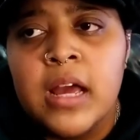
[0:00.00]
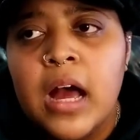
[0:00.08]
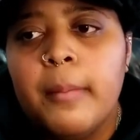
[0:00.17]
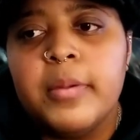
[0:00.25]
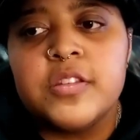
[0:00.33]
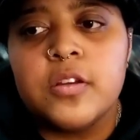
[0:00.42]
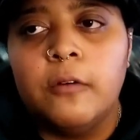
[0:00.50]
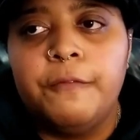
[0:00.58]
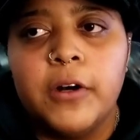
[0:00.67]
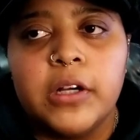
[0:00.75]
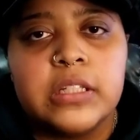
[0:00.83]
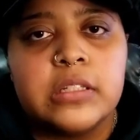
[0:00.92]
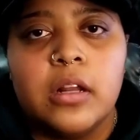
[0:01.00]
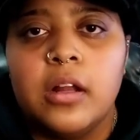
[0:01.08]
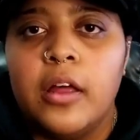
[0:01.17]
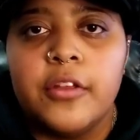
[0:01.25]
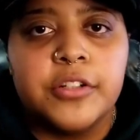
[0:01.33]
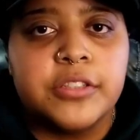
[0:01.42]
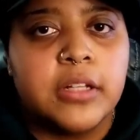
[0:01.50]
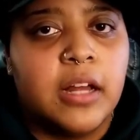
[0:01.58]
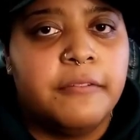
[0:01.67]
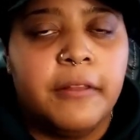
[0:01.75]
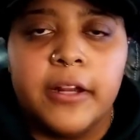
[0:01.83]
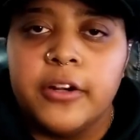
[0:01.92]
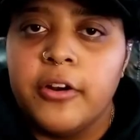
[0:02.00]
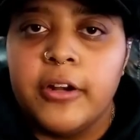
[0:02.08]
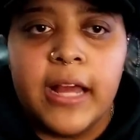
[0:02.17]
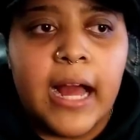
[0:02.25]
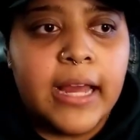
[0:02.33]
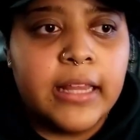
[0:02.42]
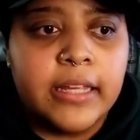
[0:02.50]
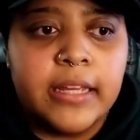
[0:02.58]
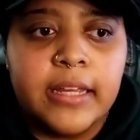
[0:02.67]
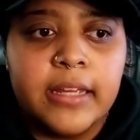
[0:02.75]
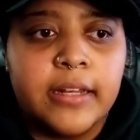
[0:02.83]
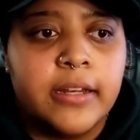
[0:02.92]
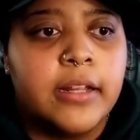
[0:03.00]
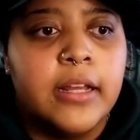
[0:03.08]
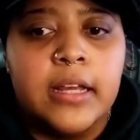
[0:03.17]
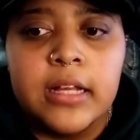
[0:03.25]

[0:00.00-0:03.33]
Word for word: I've been so focused on other stuff like Nerdy Island and